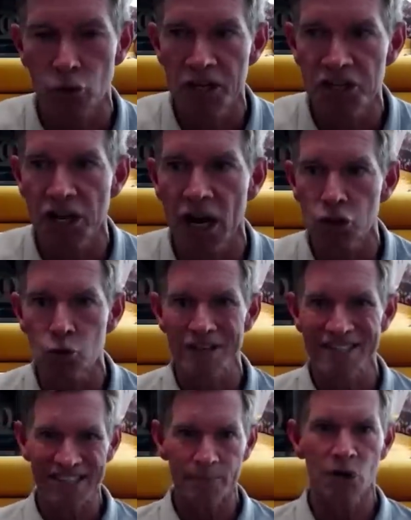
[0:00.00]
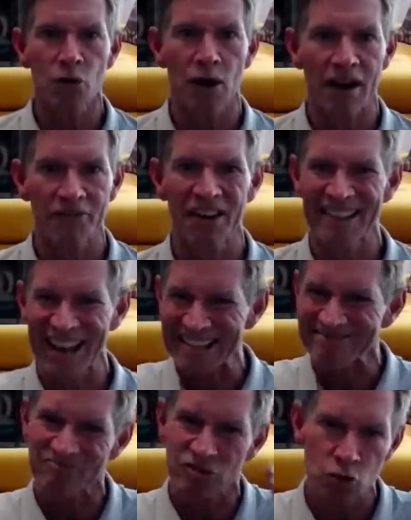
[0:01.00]
to reach out to a demographic
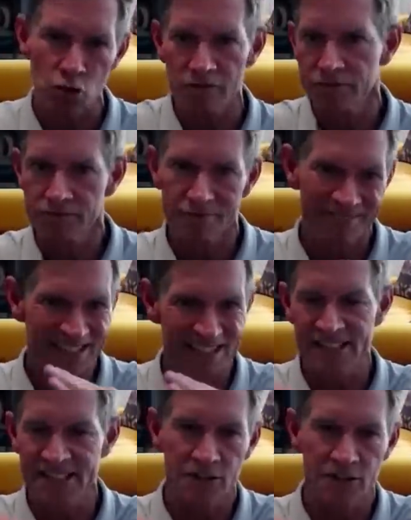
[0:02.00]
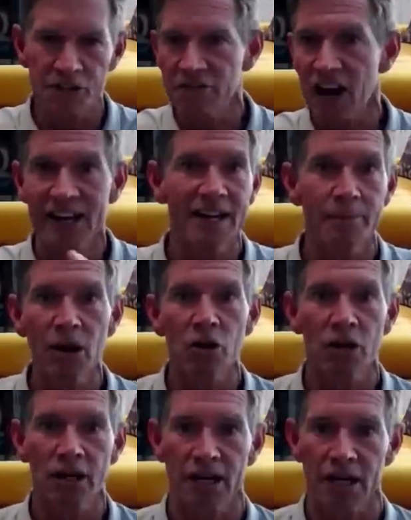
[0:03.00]
that sort of is still dividing
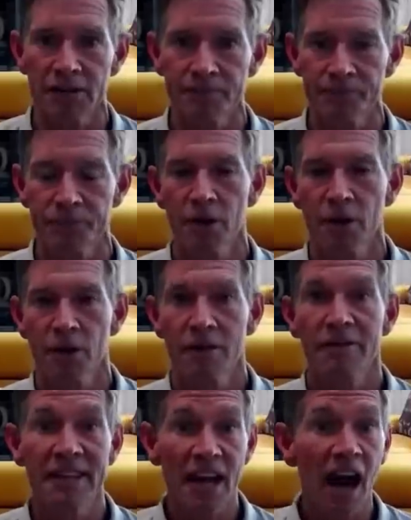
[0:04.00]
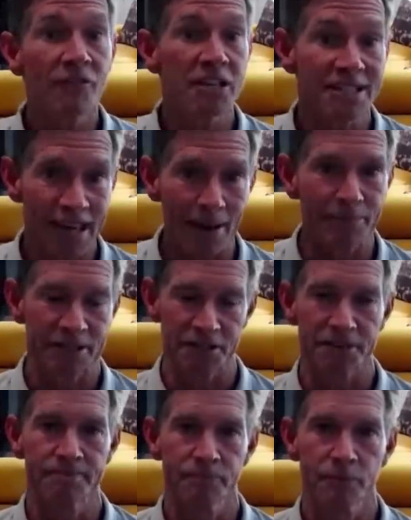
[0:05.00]
America, the obvious
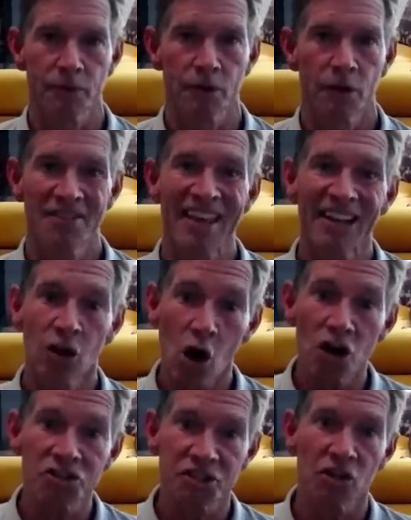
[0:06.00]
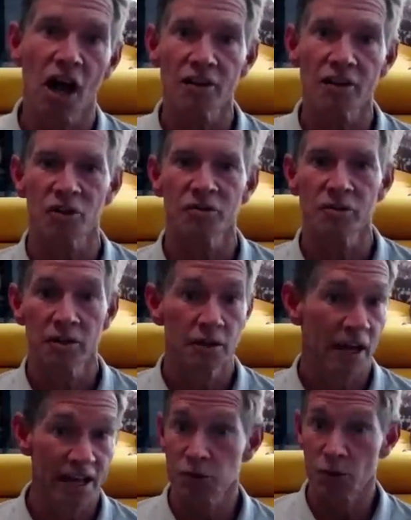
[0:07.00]
happened. They lost a lot of their,
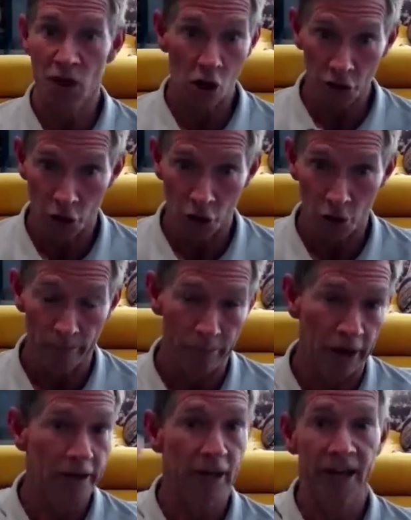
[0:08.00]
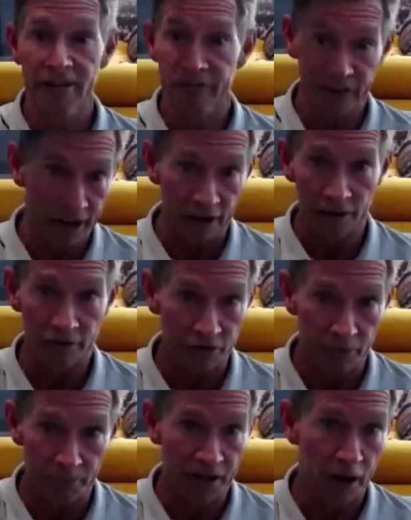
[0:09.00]
as we all know, Bud Light fell
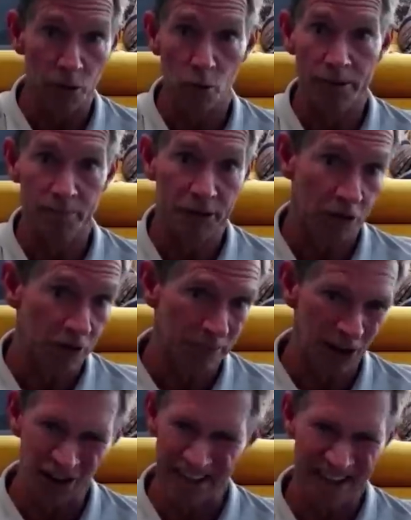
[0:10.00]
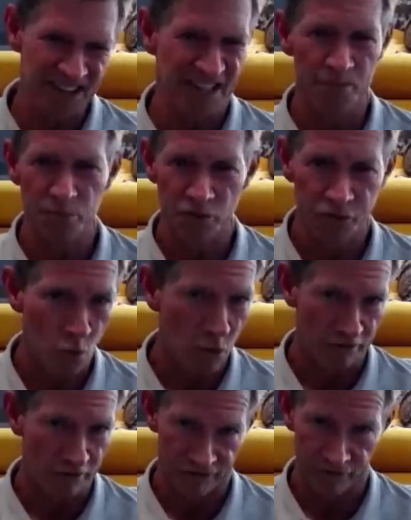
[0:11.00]
from the number one beer in America, I think, to number
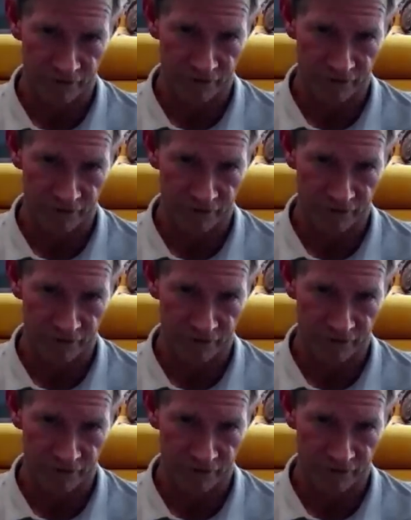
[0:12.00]
four.